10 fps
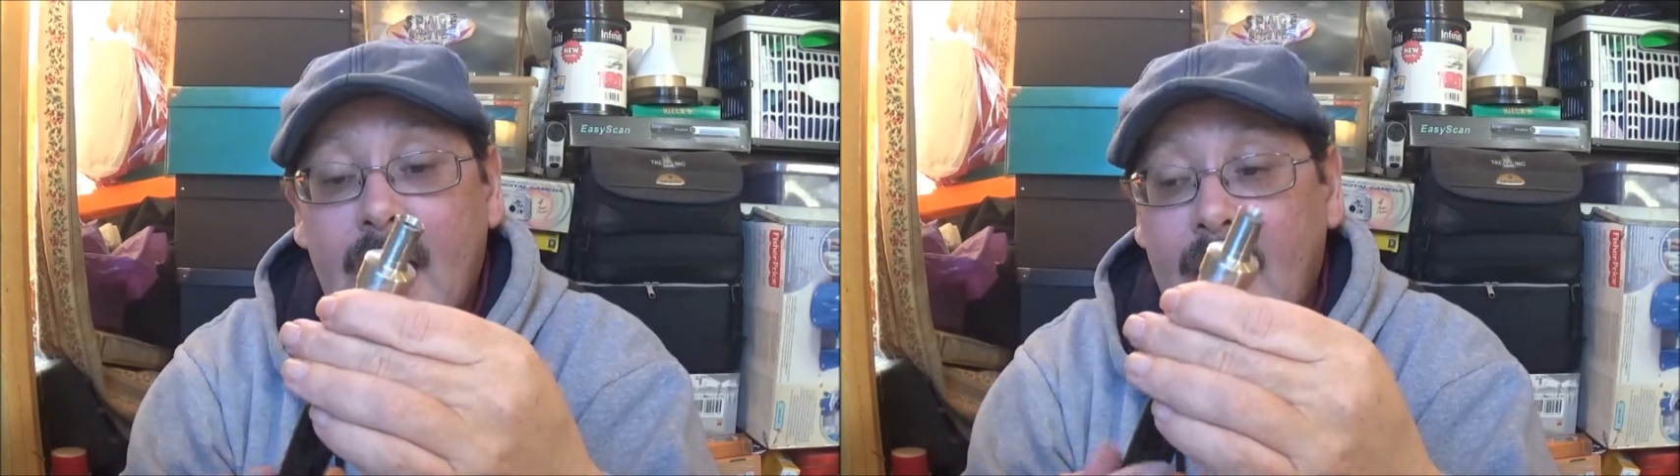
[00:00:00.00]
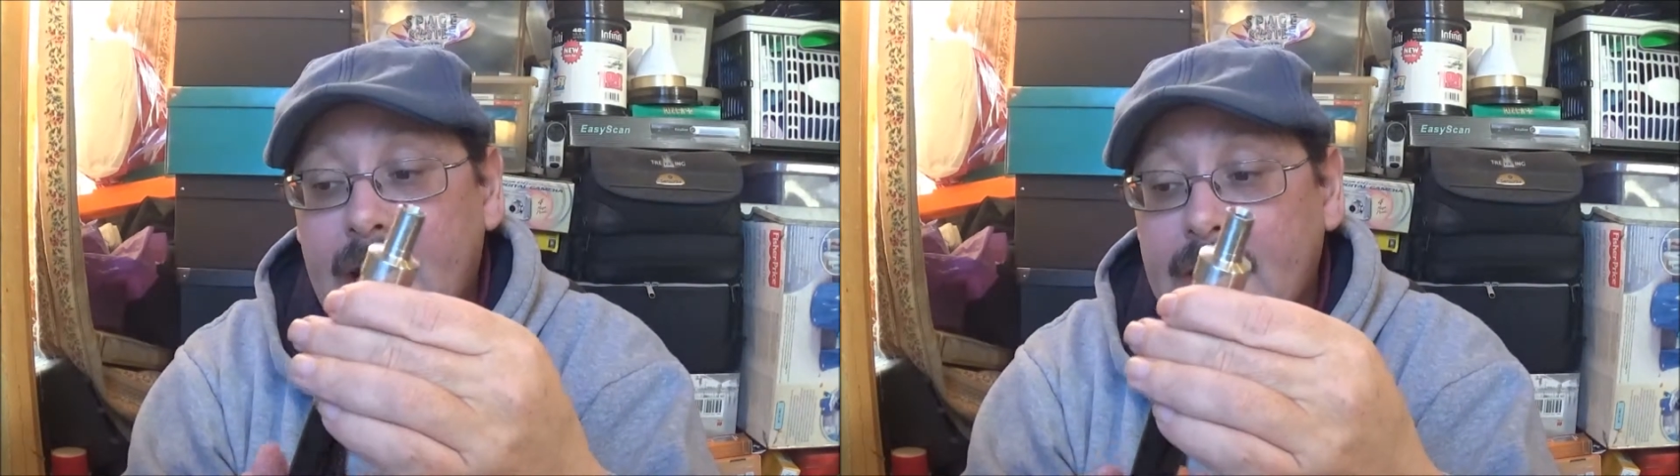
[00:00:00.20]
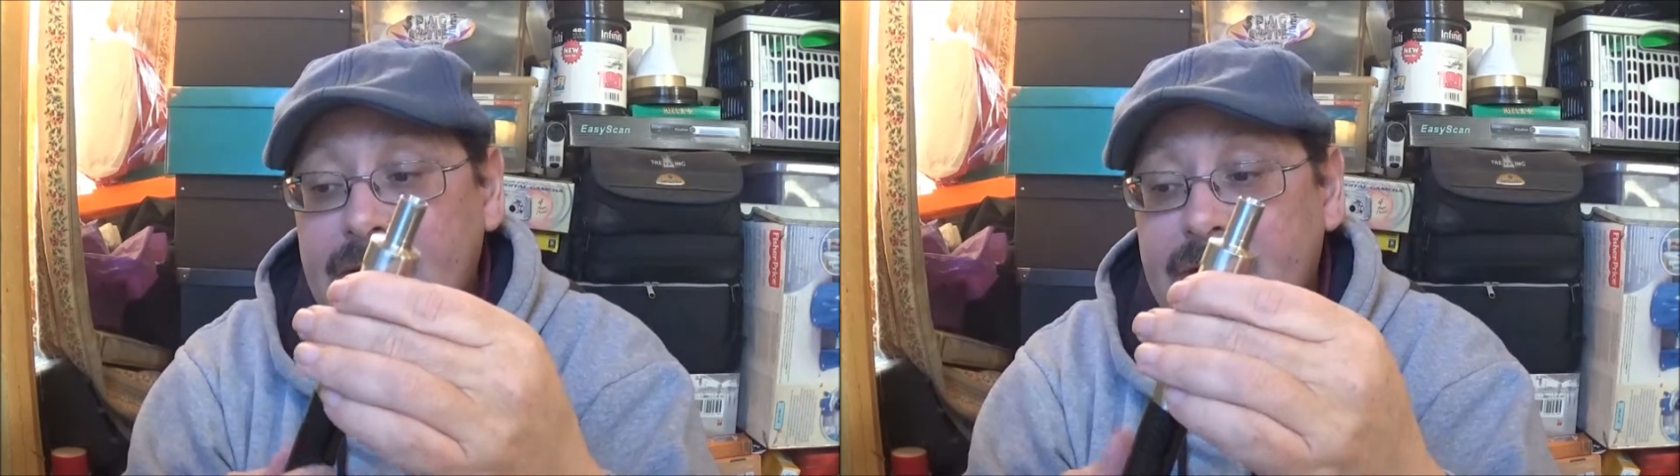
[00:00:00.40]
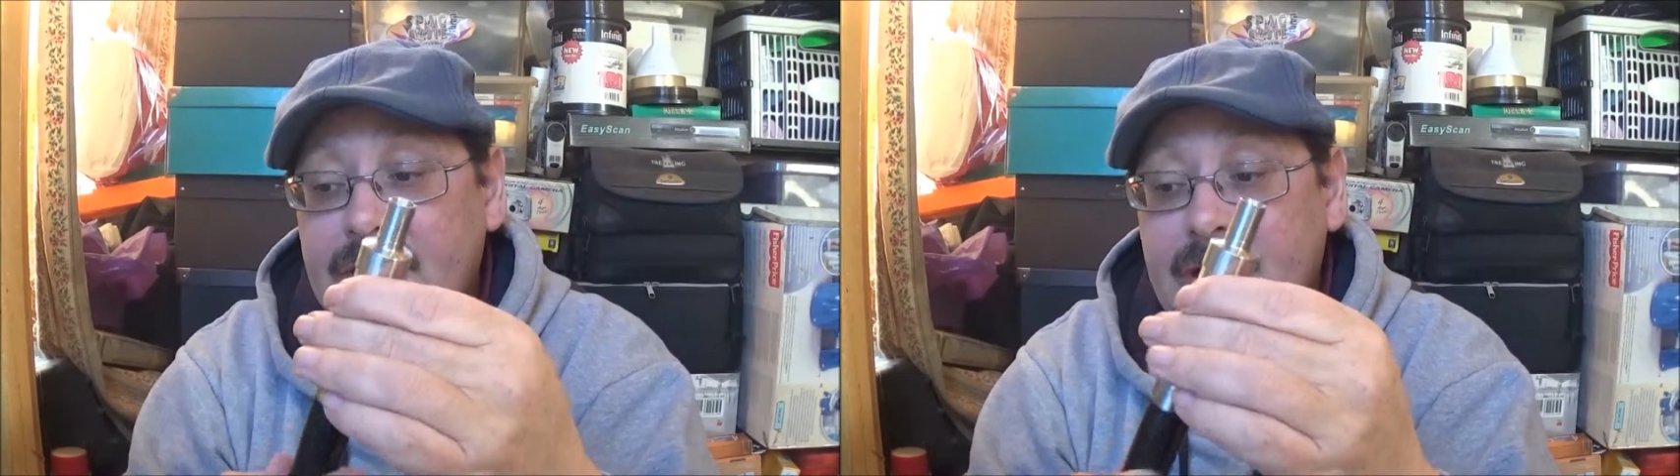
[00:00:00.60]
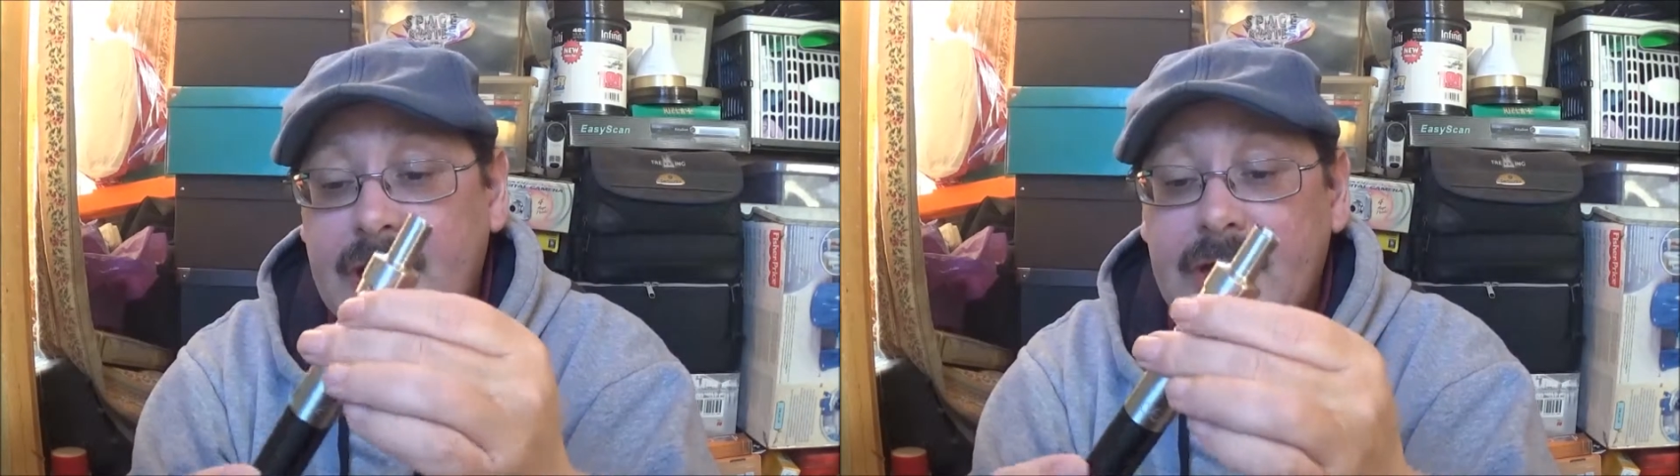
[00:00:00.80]
and
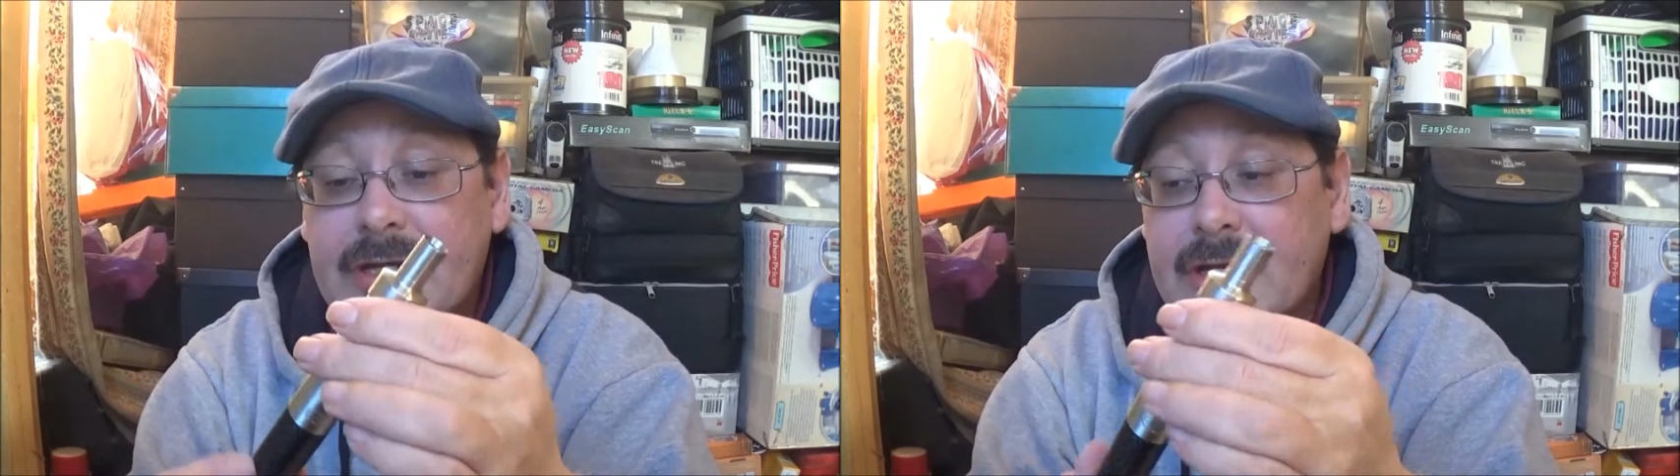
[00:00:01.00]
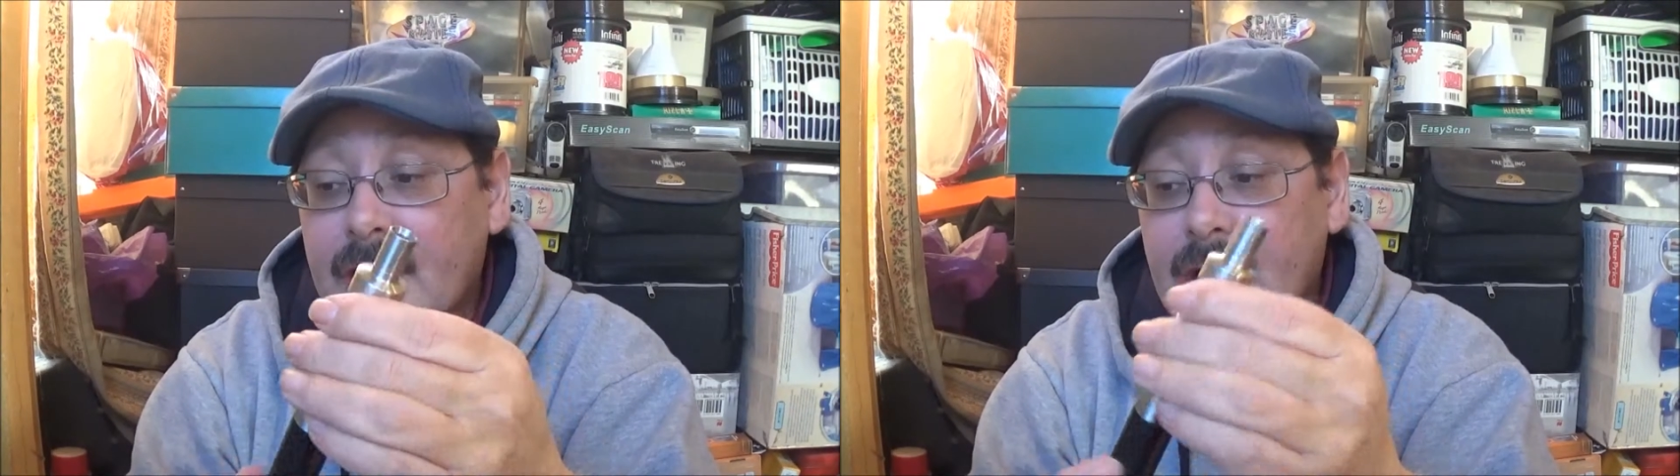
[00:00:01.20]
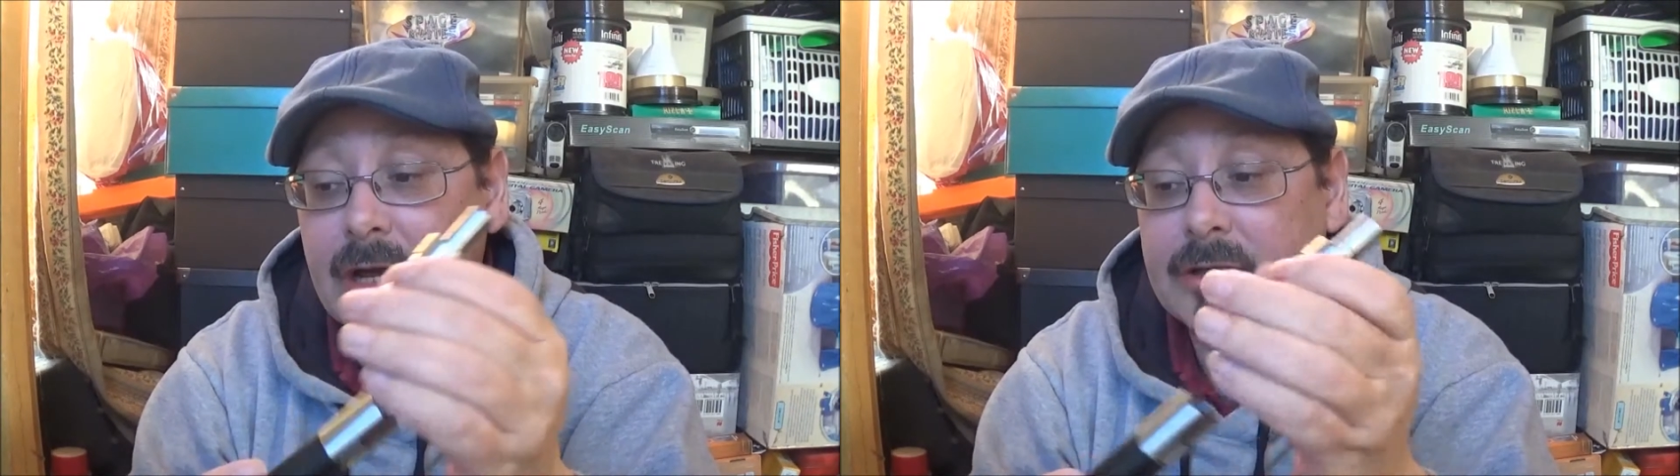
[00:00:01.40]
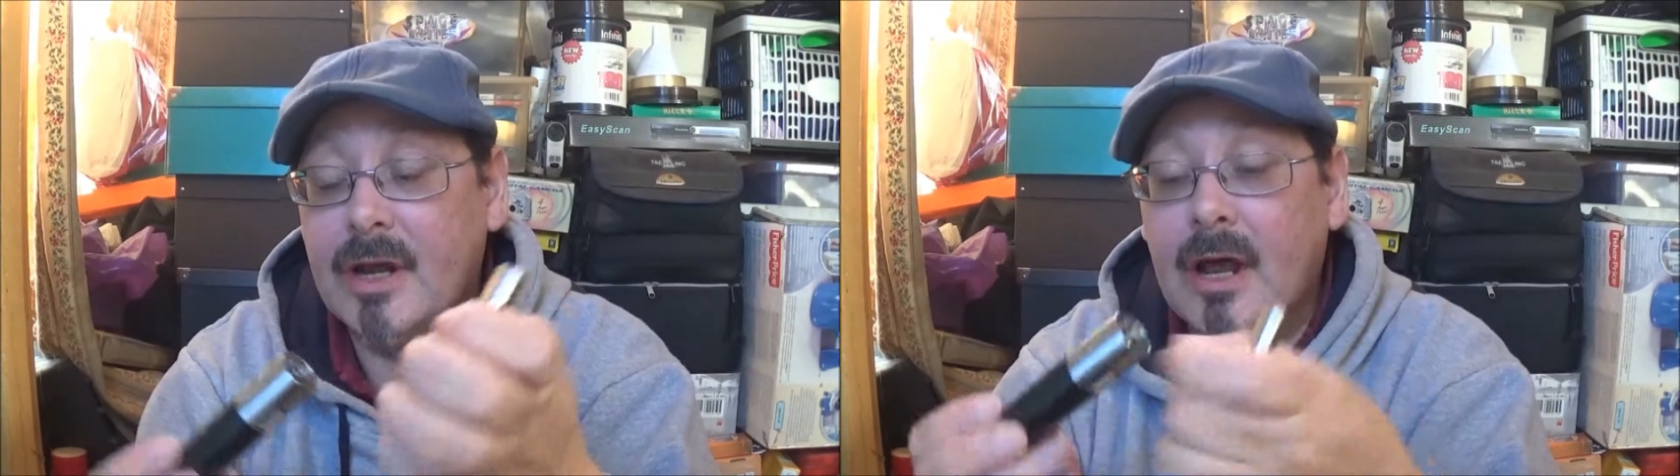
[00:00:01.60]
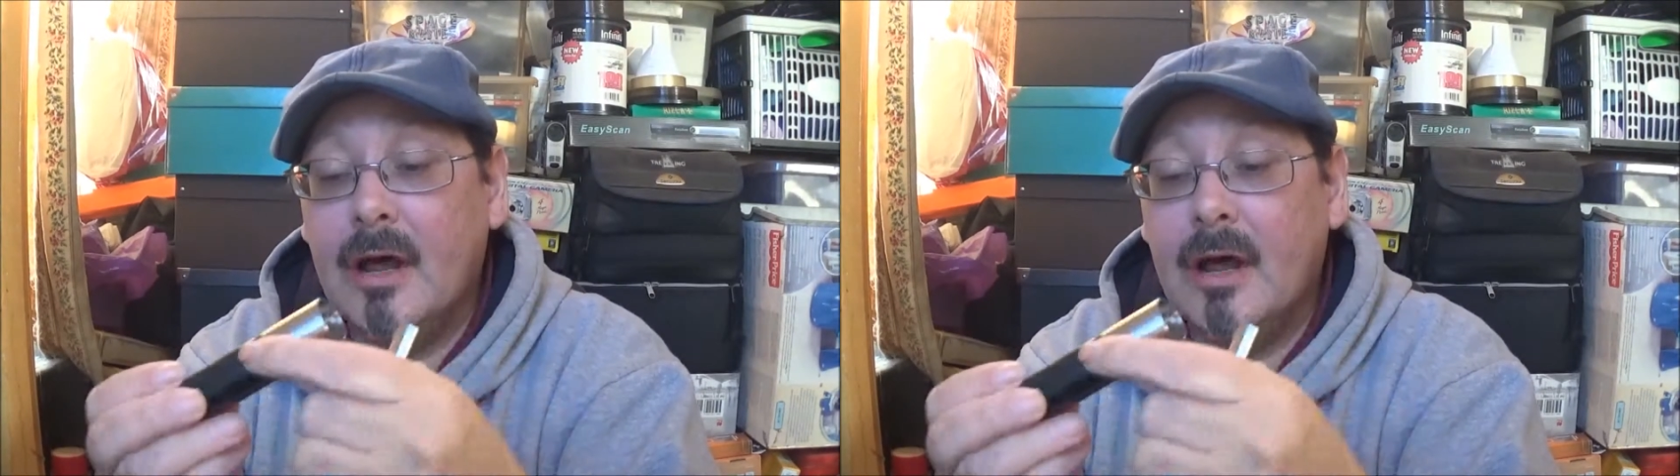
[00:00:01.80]
the